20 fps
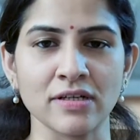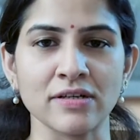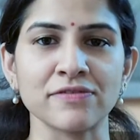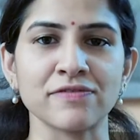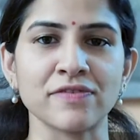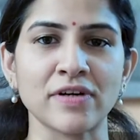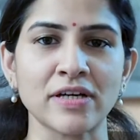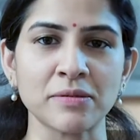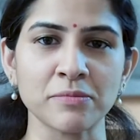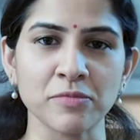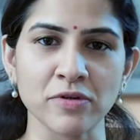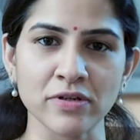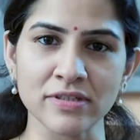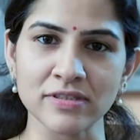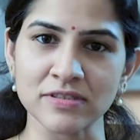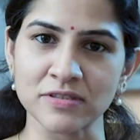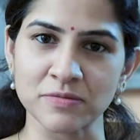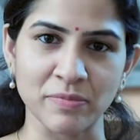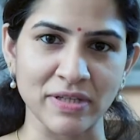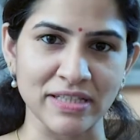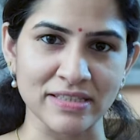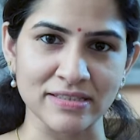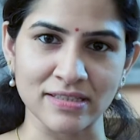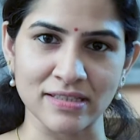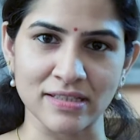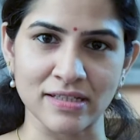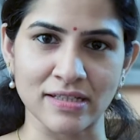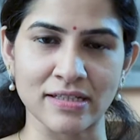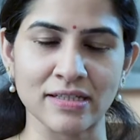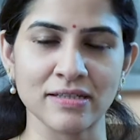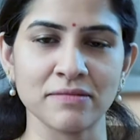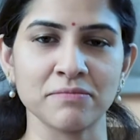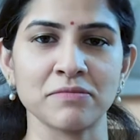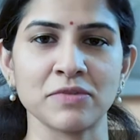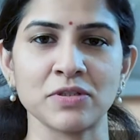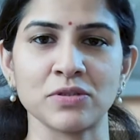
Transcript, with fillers: A fibroid is basically,